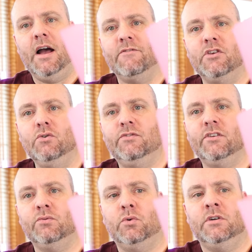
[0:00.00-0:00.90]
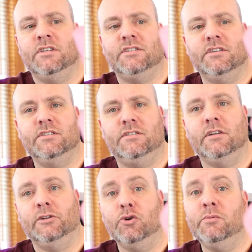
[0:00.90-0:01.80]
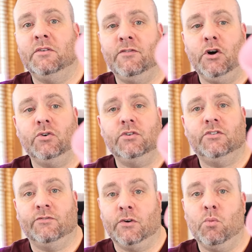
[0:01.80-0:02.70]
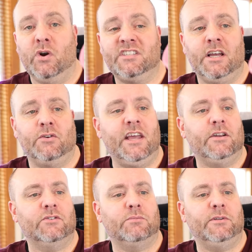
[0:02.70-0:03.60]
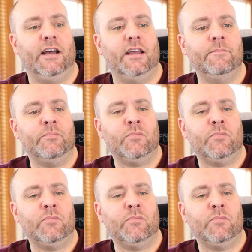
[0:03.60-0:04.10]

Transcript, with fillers: I've used this one. This is the Lumen Vogues from West Sound Candle Supply.